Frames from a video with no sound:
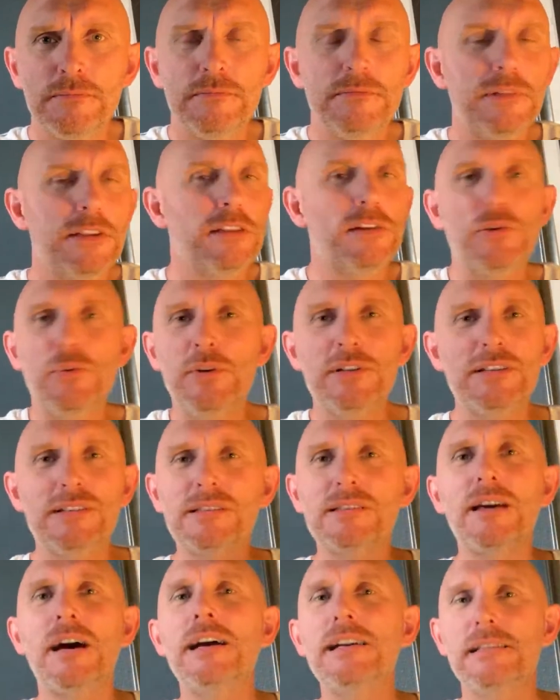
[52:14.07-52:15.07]
And then it went
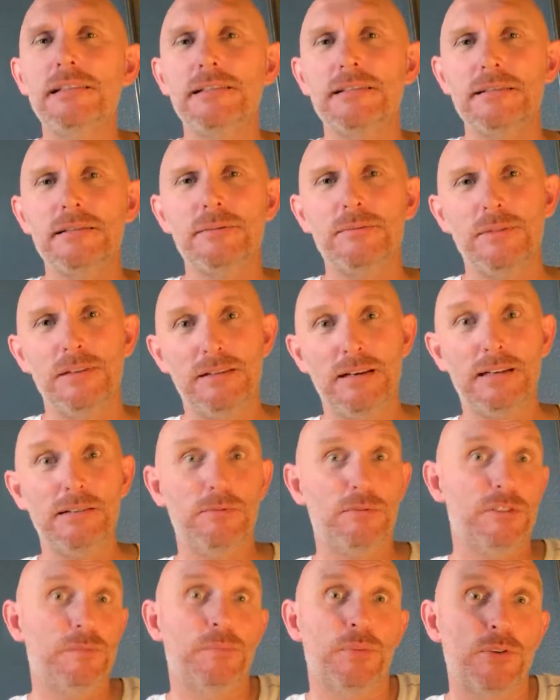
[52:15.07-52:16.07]
silent. And I
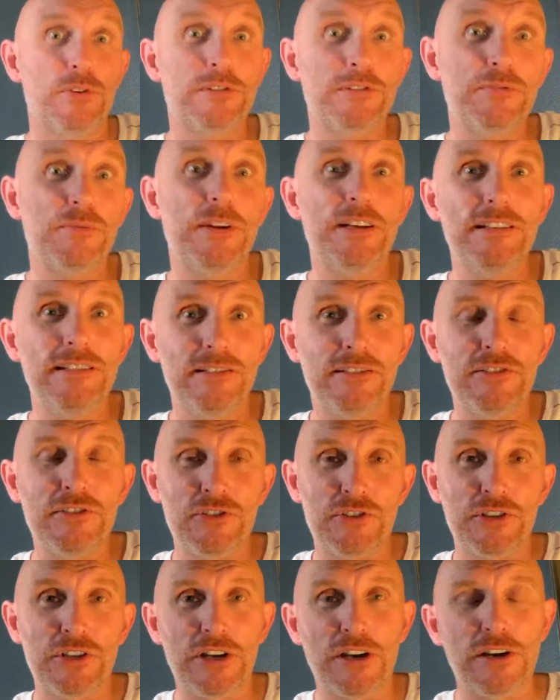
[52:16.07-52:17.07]
was born and raised in
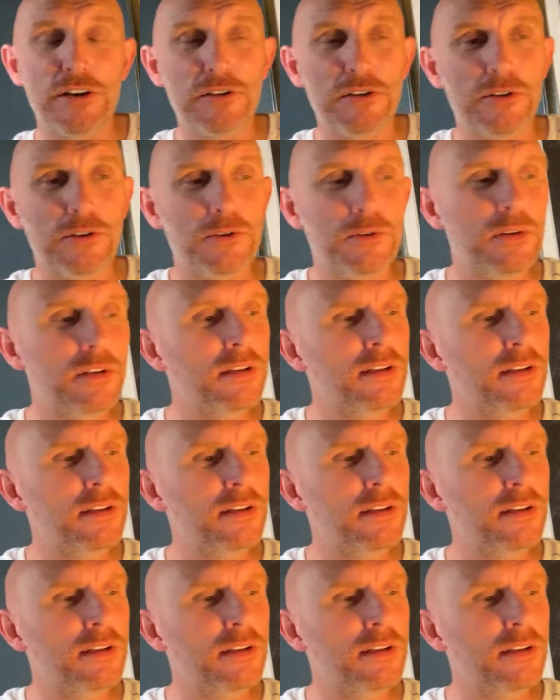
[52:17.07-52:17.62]
Chicago,